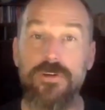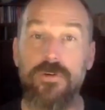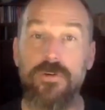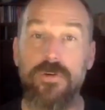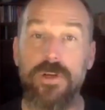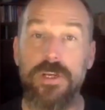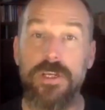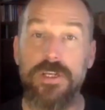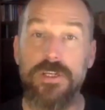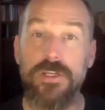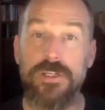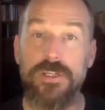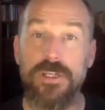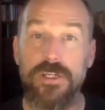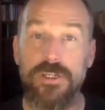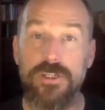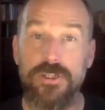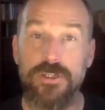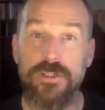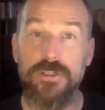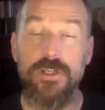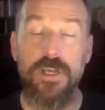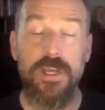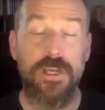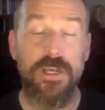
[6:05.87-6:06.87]

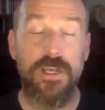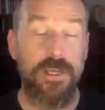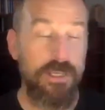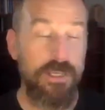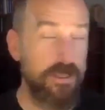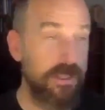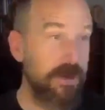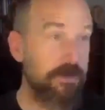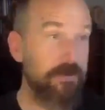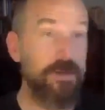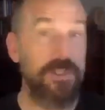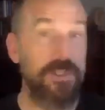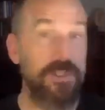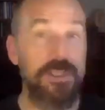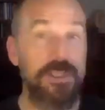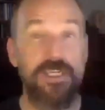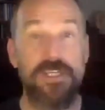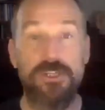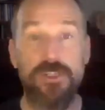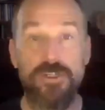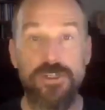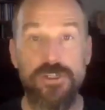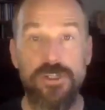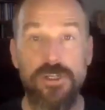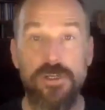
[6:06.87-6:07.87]
orientation in that
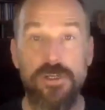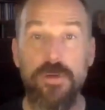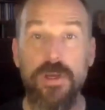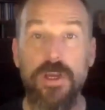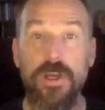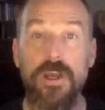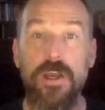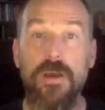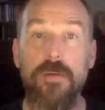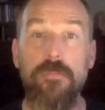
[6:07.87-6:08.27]
relationship.